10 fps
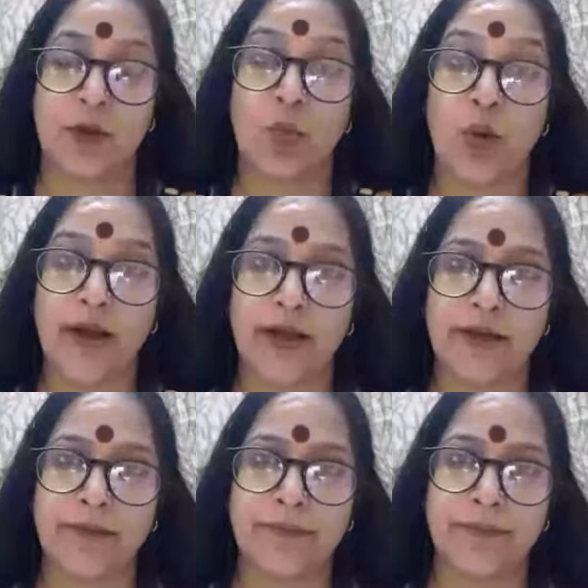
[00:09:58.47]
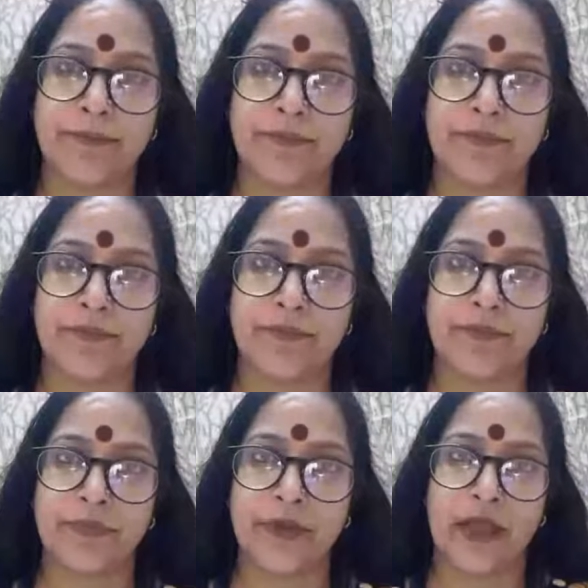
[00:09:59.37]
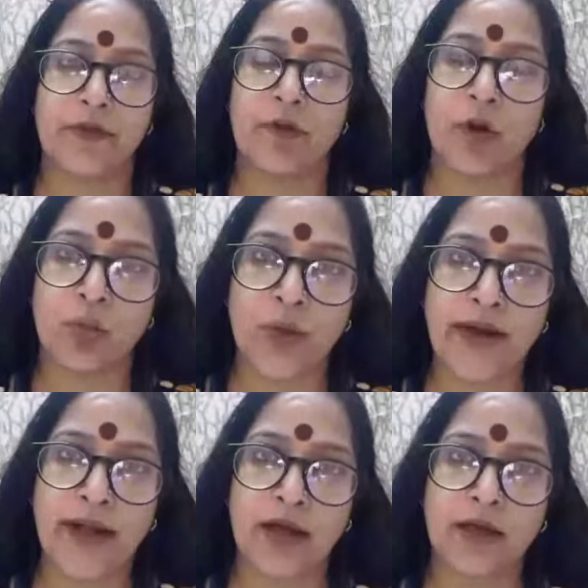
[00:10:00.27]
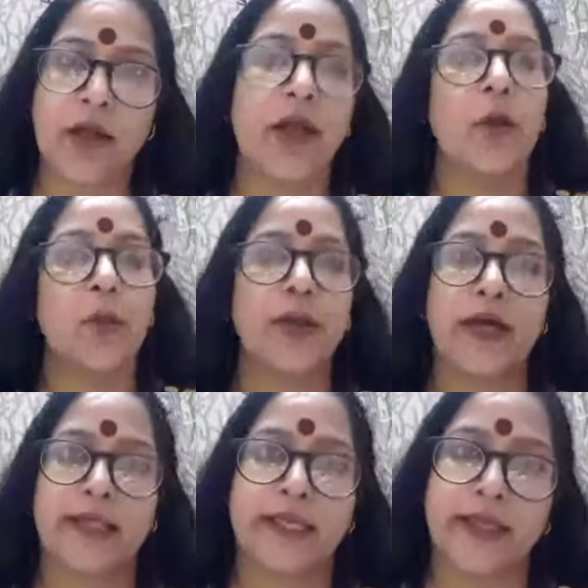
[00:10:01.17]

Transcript: Why? if on one hand we are